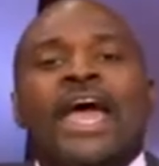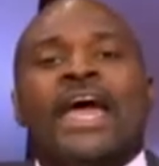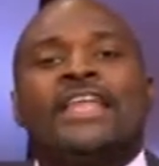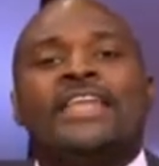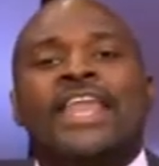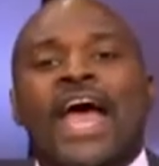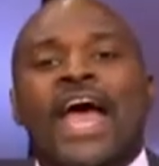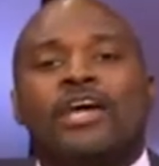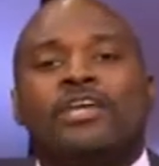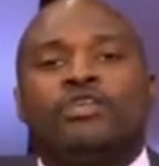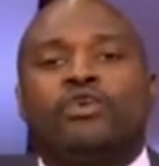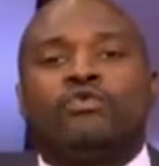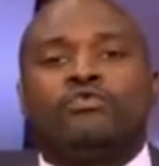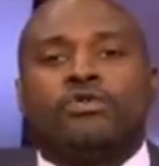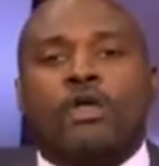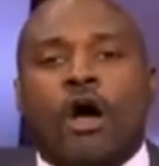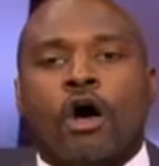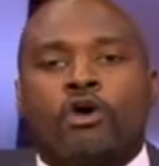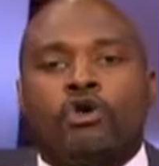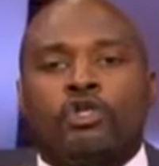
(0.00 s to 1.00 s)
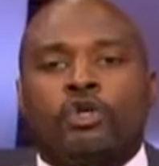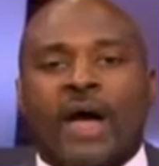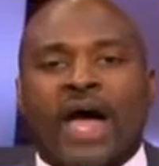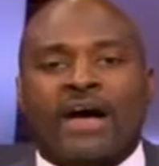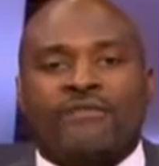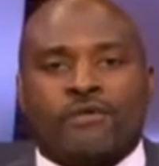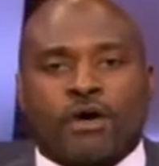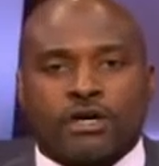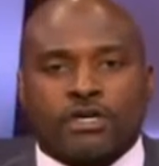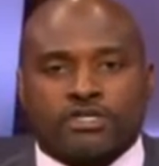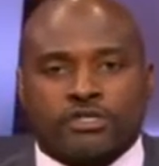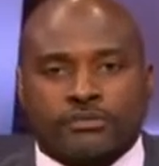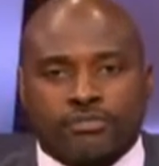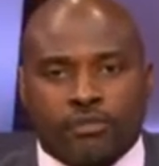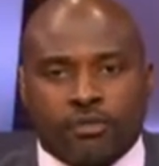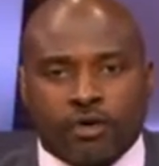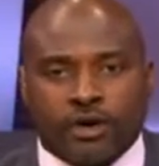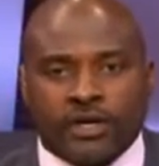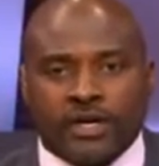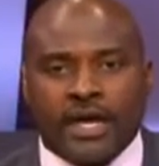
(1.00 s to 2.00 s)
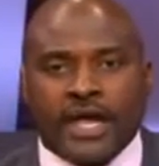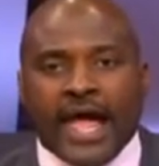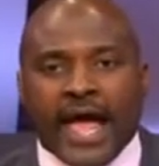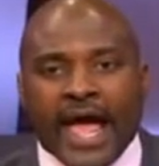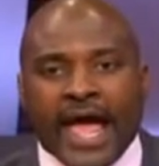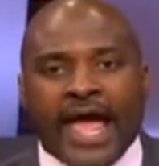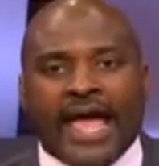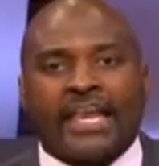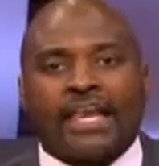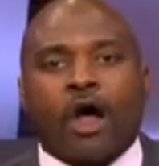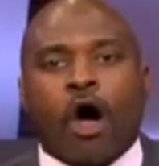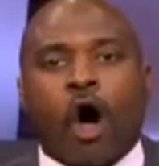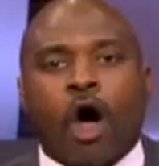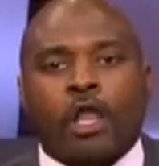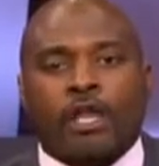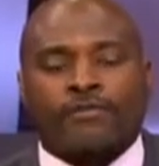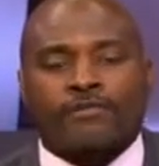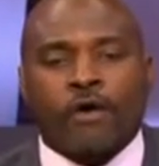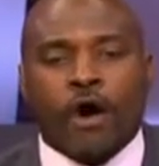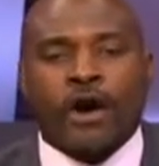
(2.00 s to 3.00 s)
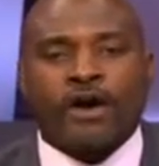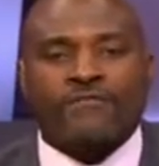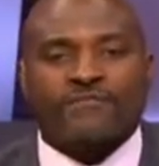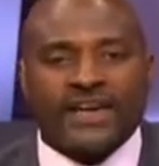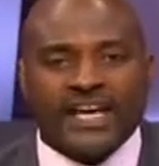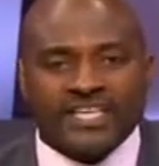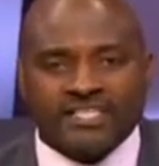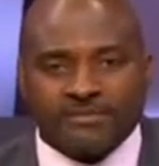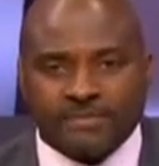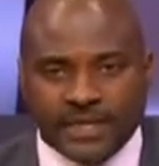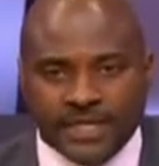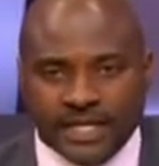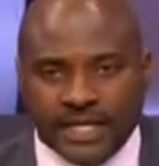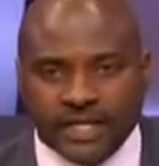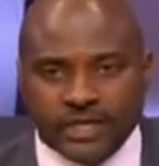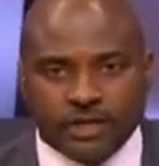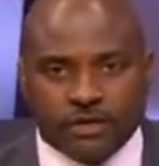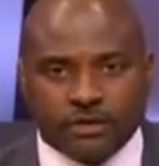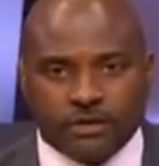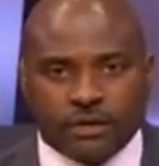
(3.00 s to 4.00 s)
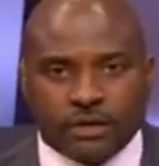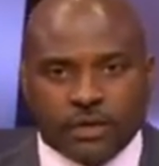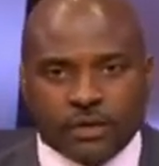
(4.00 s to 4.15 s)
and now you know you have our support and all of our investment in you.